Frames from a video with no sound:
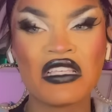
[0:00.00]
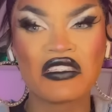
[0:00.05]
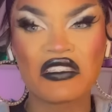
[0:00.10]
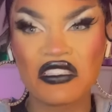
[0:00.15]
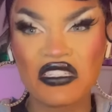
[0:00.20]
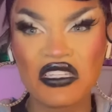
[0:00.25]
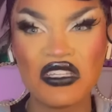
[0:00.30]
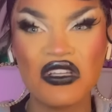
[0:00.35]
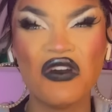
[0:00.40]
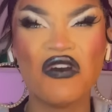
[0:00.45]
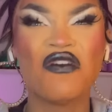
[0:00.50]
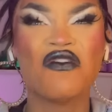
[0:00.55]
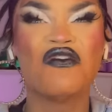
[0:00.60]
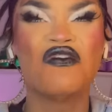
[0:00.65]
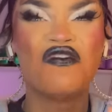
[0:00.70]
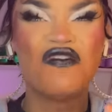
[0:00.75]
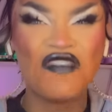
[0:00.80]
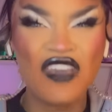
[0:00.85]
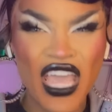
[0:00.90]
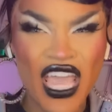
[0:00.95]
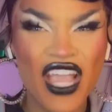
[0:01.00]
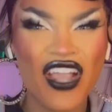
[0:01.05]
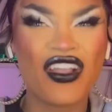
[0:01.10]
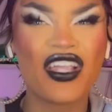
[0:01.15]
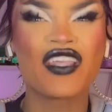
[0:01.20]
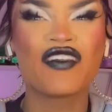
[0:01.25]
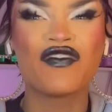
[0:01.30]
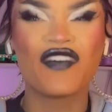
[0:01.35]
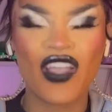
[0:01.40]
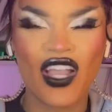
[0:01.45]
Still
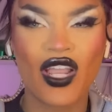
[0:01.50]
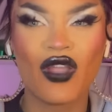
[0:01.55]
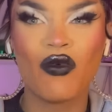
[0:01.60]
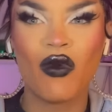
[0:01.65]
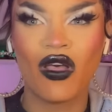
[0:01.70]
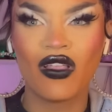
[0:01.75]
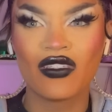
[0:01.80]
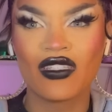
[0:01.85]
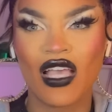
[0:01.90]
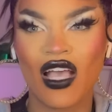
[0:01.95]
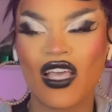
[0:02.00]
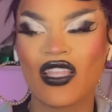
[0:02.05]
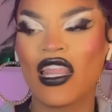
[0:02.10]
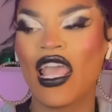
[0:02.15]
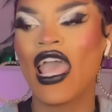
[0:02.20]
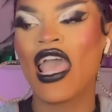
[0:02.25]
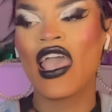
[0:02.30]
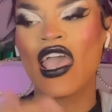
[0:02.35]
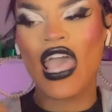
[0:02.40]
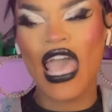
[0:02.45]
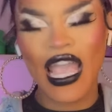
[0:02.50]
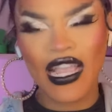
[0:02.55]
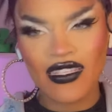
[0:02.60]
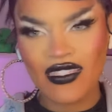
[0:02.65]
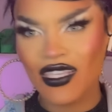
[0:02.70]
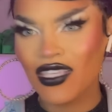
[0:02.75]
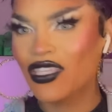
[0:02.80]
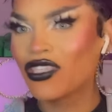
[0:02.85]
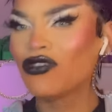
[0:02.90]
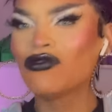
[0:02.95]
very, very well done.
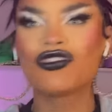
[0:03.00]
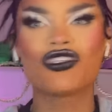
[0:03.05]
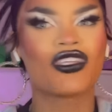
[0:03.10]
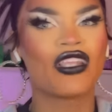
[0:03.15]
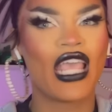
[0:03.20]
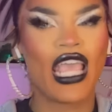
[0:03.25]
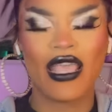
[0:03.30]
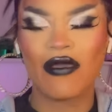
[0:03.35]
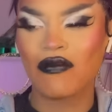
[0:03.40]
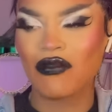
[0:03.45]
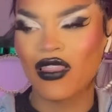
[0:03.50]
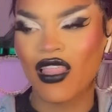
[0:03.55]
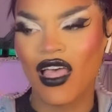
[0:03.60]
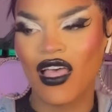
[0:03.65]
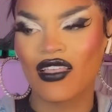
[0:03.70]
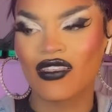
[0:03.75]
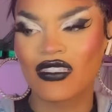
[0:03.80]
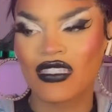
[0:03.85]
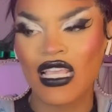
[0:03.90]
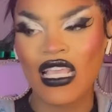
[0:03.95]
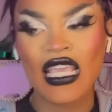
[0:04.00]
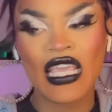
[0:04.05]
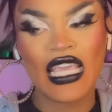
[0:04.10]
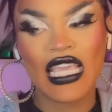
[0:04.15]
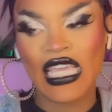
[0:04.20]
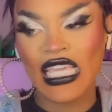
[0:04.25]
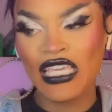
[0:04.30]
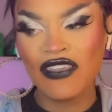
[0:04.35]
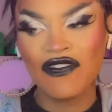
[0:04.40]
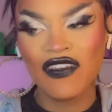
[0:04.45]
Execution, A+. plus. Yeah.
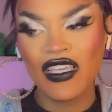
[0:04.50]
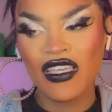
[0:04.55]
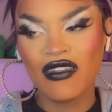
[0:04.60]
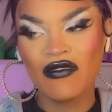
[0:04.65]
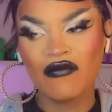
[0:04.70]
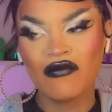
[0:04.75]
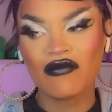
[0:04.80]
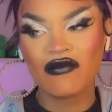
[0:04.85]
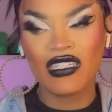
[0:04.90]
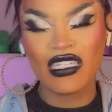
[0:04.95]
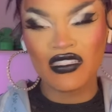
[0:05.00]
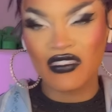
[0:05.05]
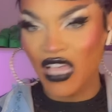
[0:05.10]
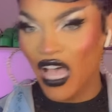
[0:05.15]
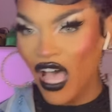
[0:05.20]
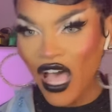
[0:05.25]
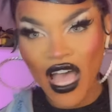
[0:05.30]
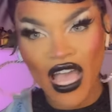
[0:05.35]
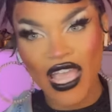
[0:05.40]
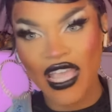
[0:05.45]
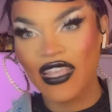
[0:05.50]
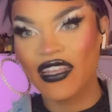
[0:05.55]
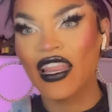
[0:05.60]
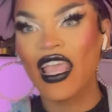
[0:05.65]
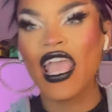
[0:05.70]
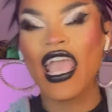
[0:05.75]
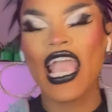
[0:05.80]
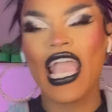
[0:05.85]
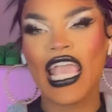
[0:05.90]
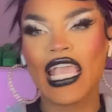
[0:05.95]
Even design,
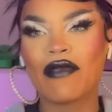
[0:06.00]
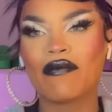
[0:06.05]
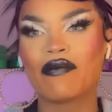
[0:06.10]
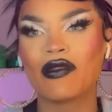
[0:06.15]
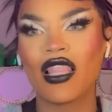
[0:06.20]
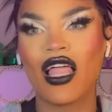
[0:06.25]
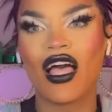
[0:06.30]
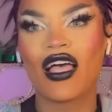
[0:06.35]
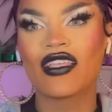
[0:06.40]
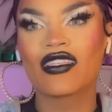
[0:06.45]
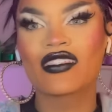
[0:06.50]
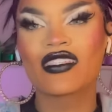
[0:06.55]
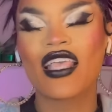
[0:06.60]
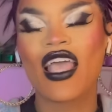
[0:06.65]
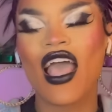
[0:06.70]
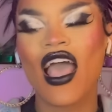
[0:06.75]
A+. plus.